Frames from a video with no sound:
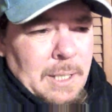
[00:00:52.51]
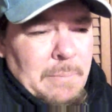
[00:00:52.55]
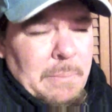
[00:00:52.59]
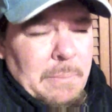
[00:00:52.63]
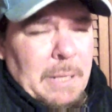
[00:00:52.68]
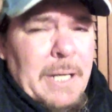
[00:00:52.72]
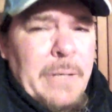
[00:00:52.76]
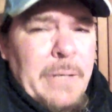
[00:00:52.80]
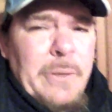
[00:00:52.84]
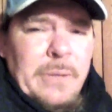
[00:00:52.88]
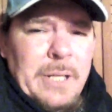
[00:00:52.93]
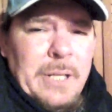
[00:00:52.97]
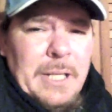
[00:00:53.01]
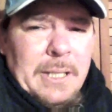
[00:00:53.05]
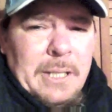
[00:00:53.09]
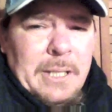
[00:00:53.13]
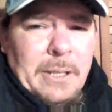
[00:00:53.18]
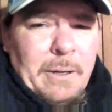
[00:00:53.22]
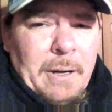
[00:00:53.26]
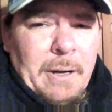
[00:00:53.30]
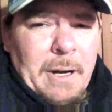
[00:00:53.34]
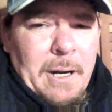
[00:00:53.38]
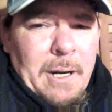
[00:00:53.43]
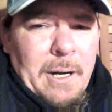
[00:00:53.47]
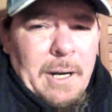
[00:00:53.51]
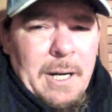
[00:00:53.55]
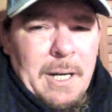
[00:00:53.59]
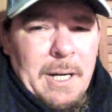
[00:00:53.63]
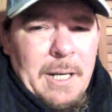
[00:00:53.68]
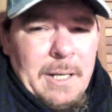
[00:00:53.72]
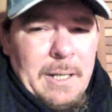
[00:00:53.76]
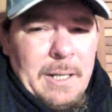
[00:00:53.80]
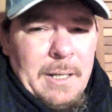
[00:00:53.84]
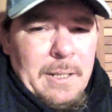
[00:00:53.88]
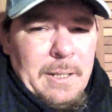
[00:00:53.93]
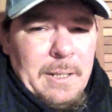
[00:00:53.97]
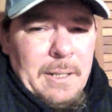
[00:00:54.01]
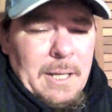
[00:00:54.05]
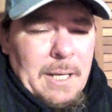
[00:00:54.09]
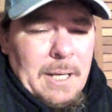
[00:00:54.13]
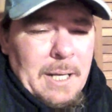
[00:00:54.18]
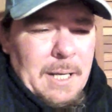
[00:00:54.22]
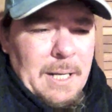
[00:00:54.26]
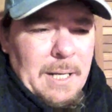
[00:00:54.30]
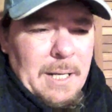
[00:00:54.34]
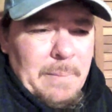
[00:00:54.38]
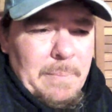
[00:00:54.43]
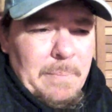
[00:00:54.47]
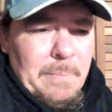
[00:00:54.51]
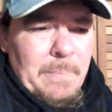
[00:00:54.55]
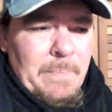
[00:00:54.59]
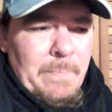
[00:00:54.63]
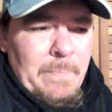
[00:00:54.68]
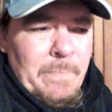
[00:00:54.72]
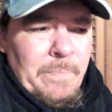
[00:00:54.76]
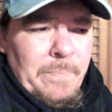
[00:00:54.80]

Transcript: But I do think there are um,